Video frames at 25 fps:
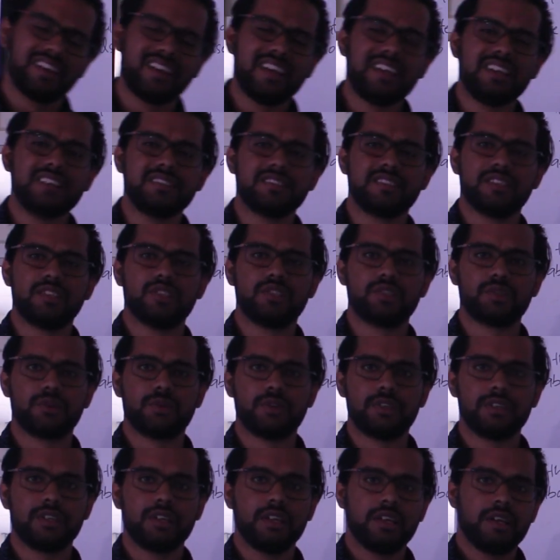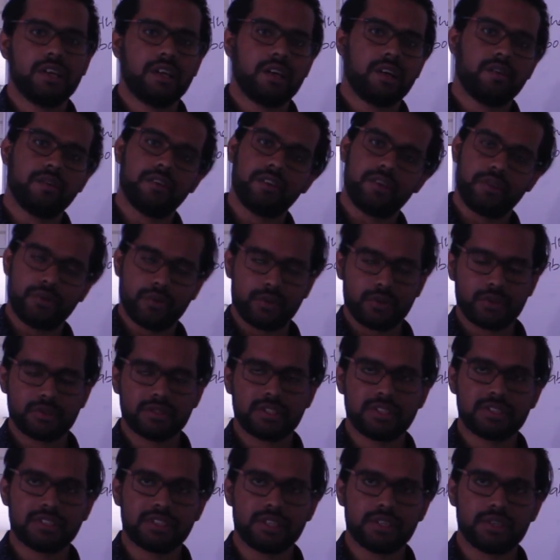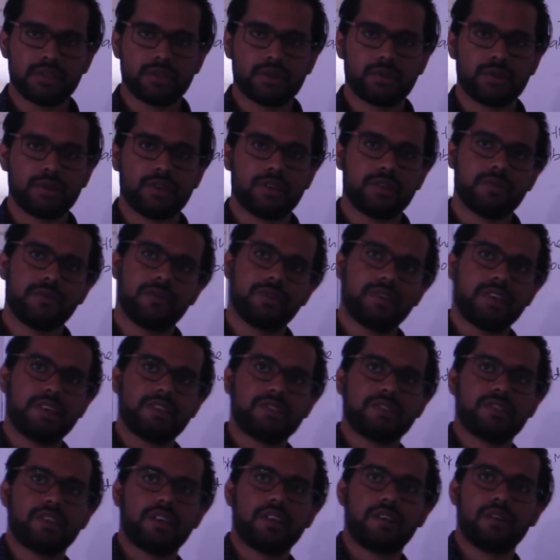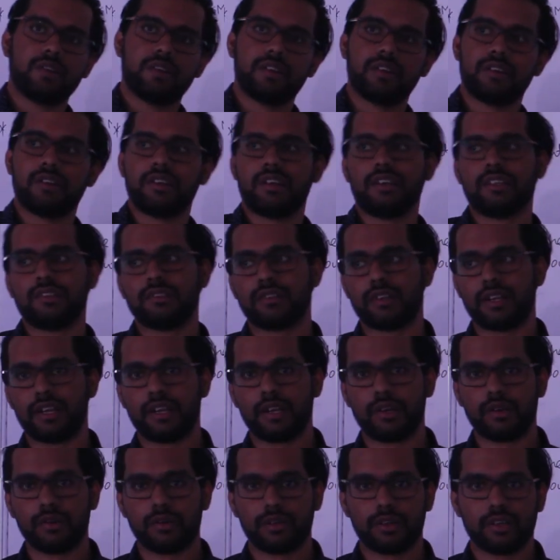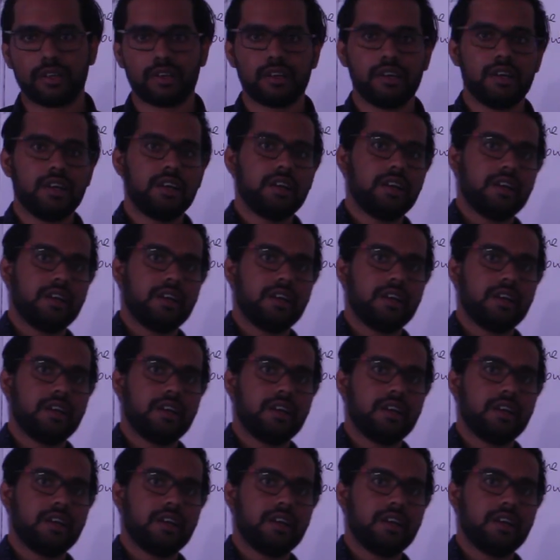like a centroid. We know the centroid of a rectangular, a triangular,